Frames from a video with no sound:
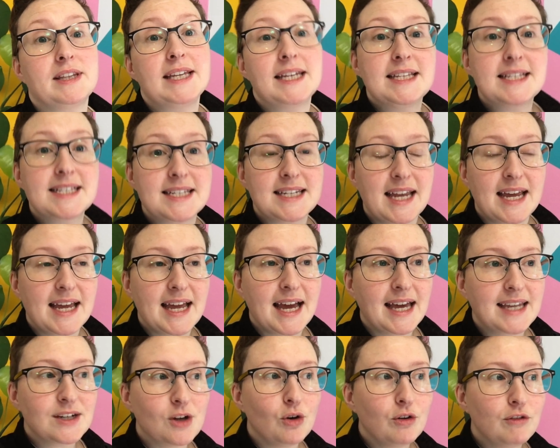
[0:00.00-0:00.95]
the internet,
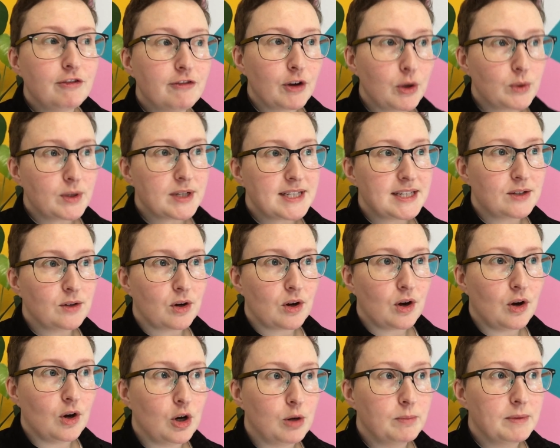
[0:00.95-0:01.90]
and on
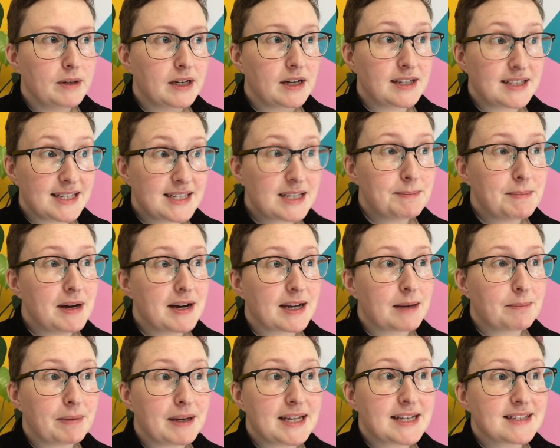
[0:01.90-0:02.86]
folksy.com, because it's a
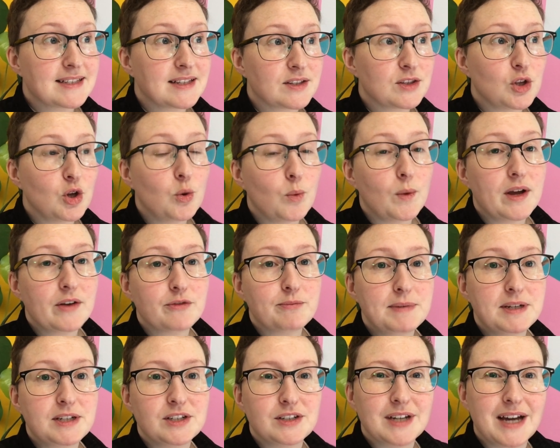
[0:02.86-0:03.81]
marketplace, there's nowhere for
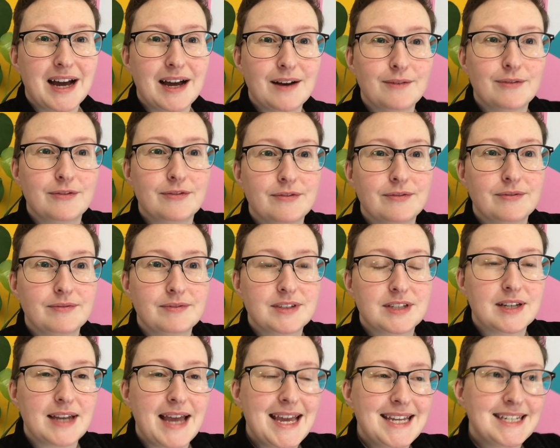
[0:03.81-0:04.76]
me
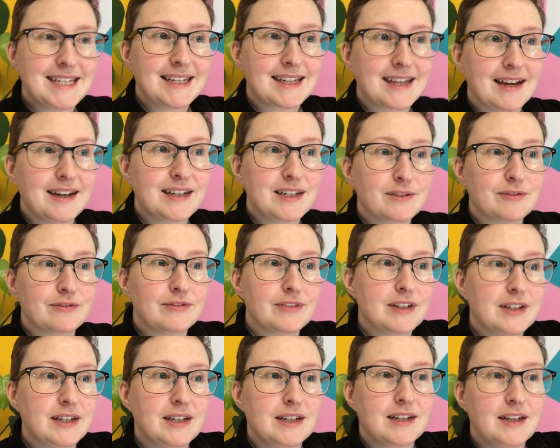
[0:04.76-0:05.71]
to edit kind of
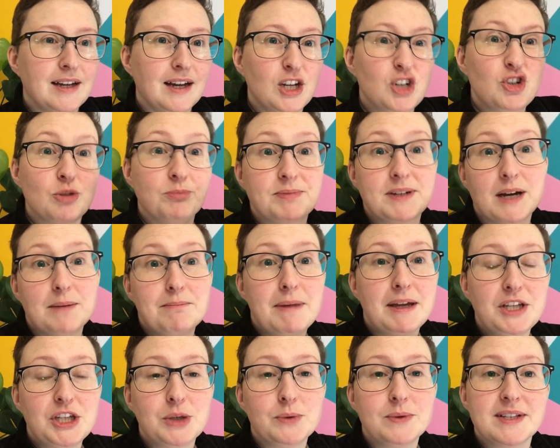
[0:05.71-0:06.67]
a drop down
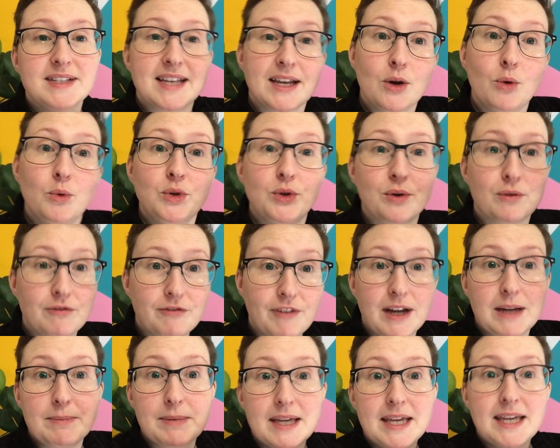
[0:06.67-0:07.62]
menu and say, oh, you can
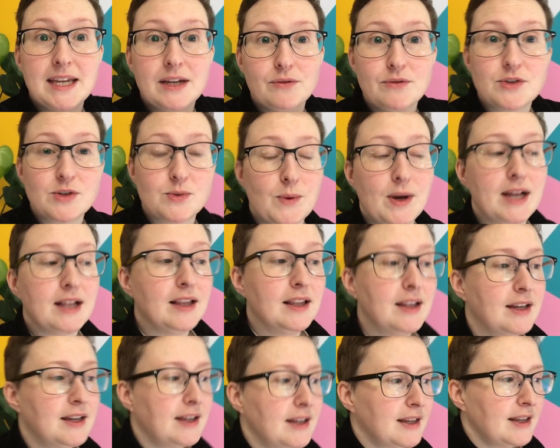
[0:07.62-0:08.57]
find me here as well.
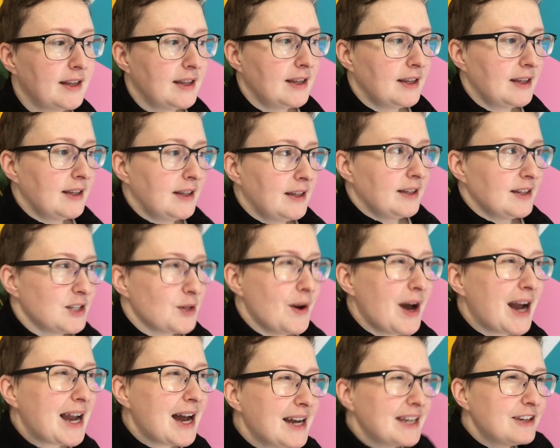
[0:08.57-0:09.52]
So
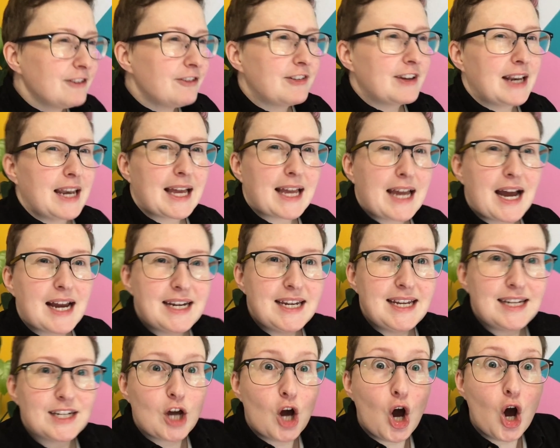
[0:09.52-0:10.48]
I kind of feel like I
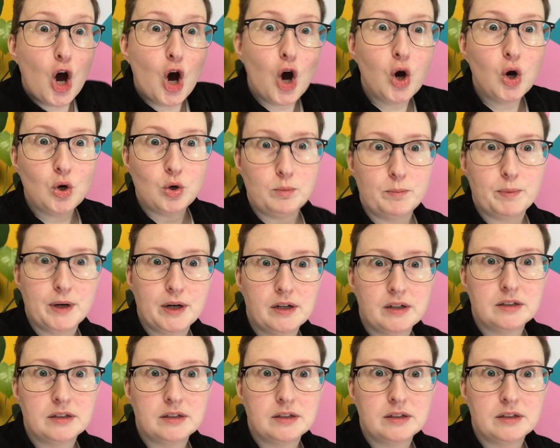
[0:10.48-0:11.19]
need a hub,